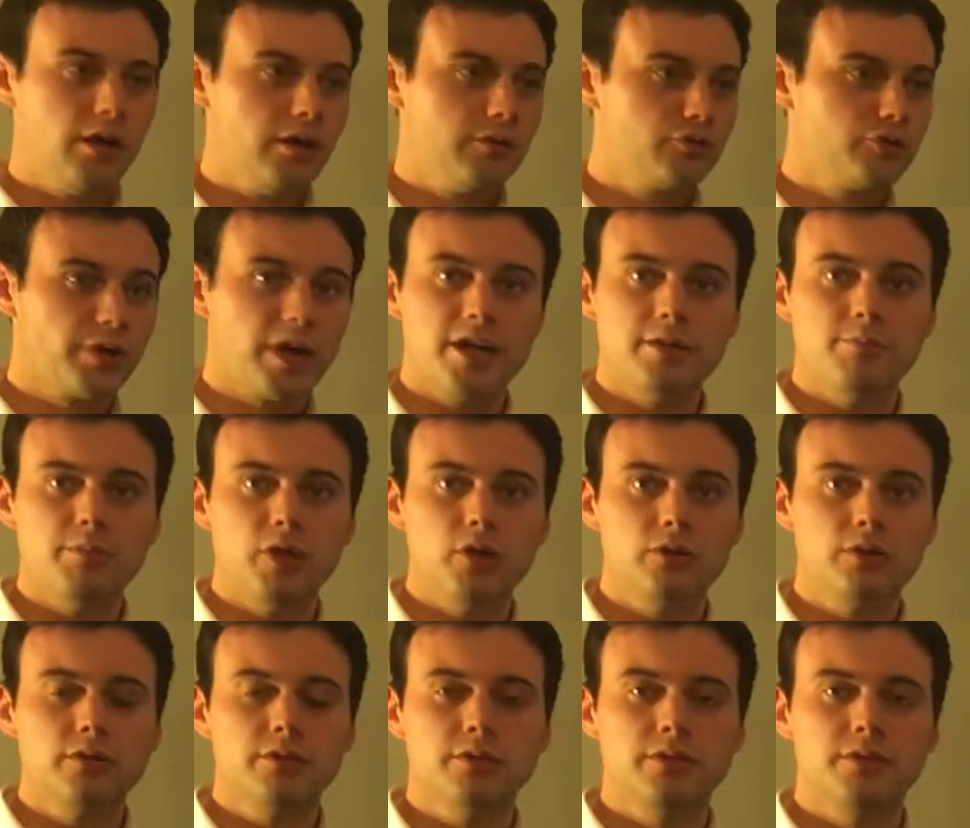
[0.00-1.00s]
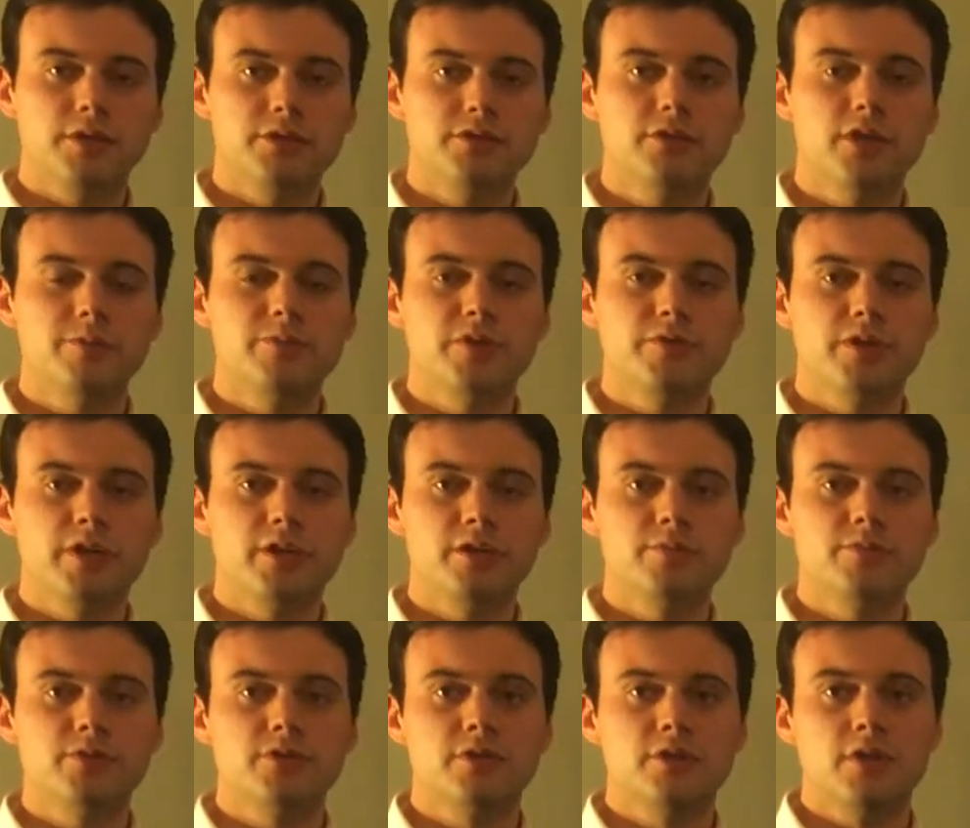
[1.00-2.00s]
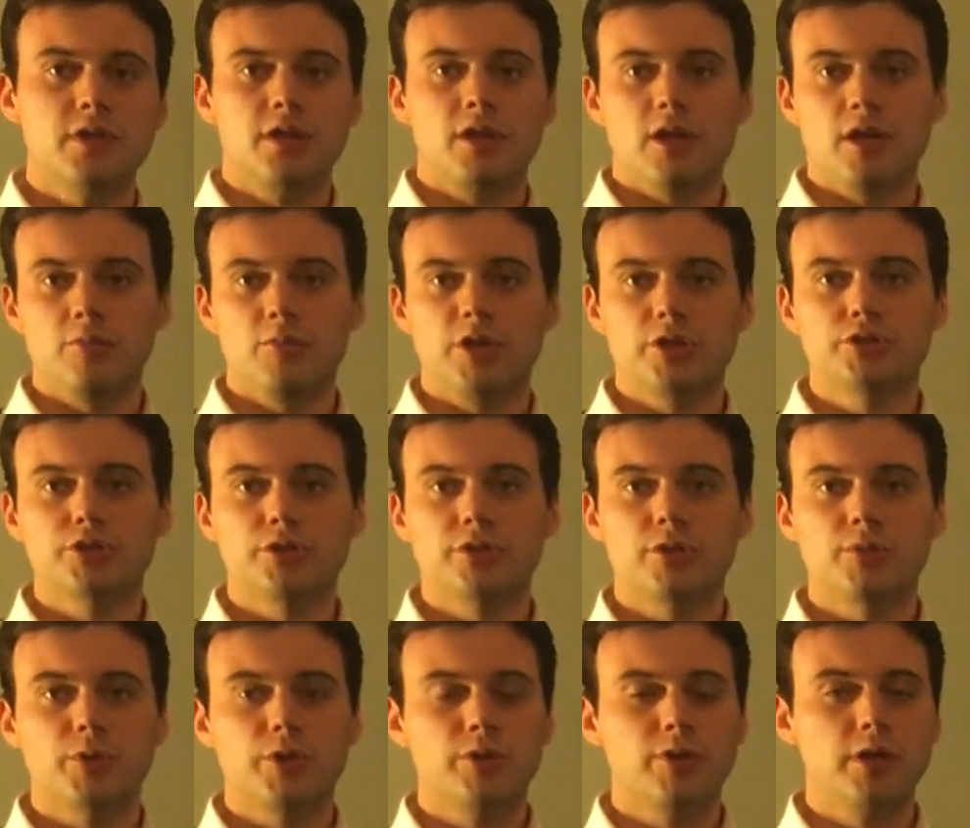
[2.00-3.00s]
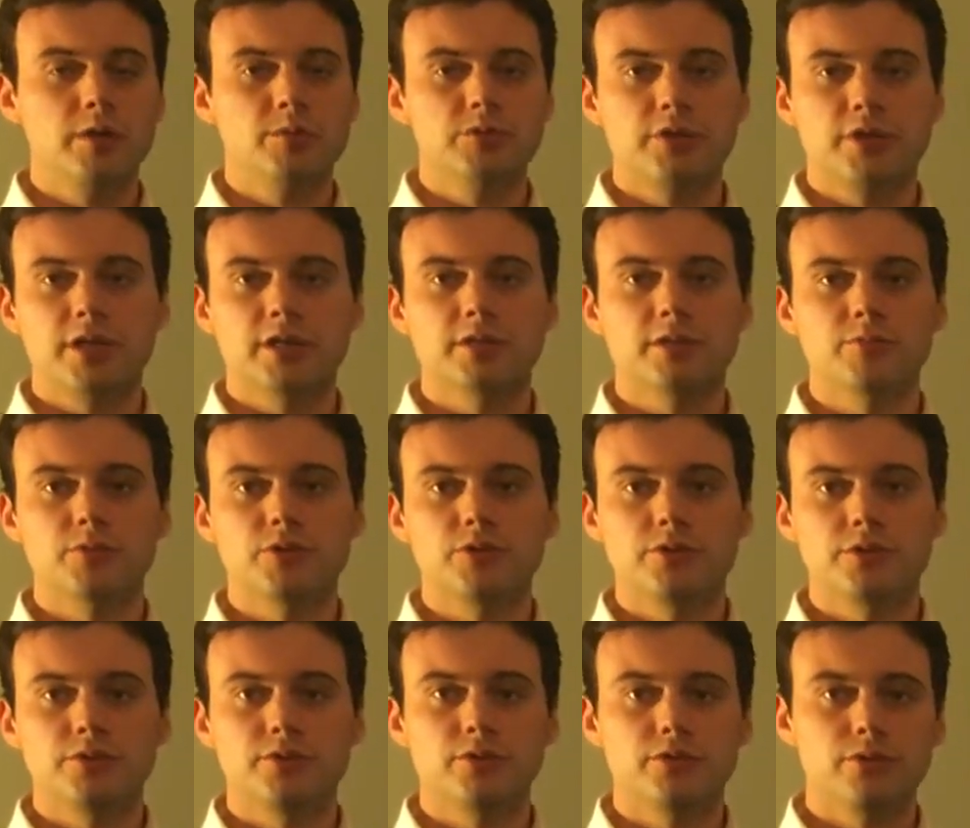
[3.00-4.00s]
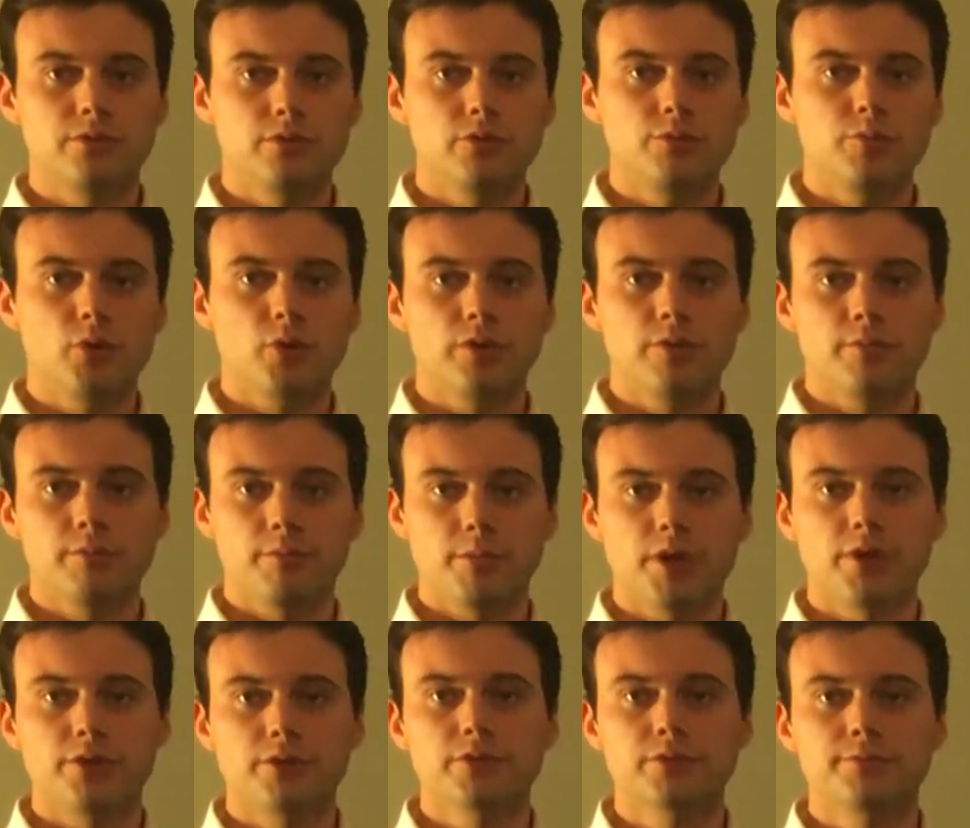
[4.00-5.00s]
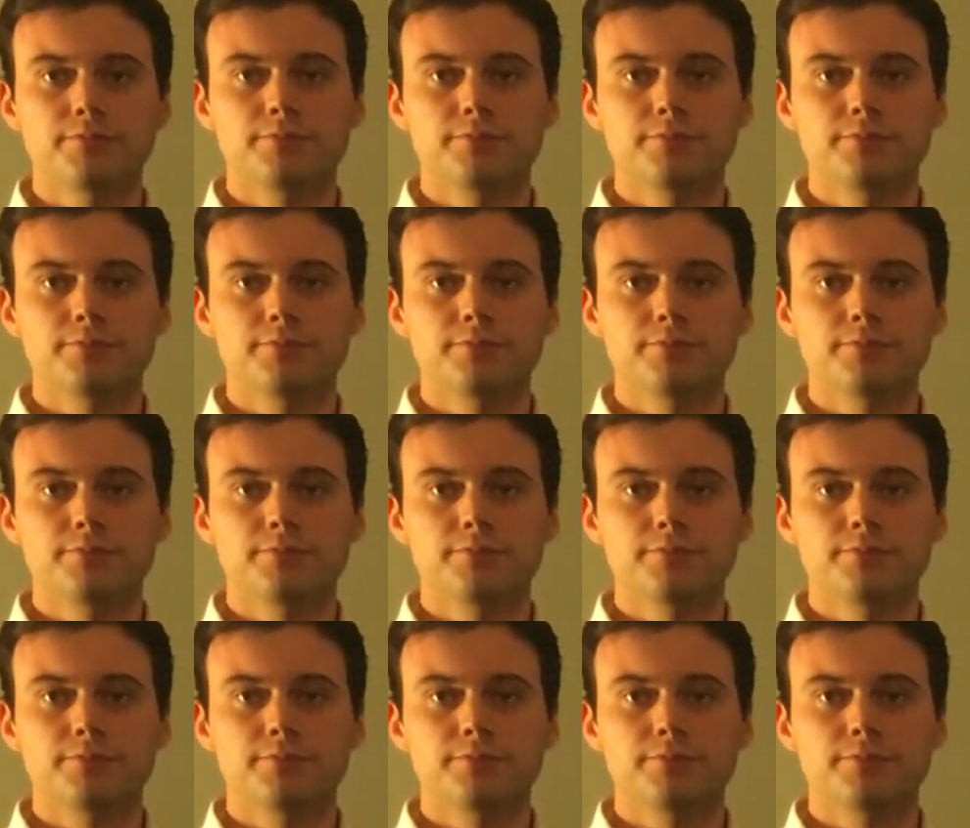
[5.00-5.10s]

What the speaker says: dried milk, these types of items, and make sure that we were able to get them to these newborn mothers.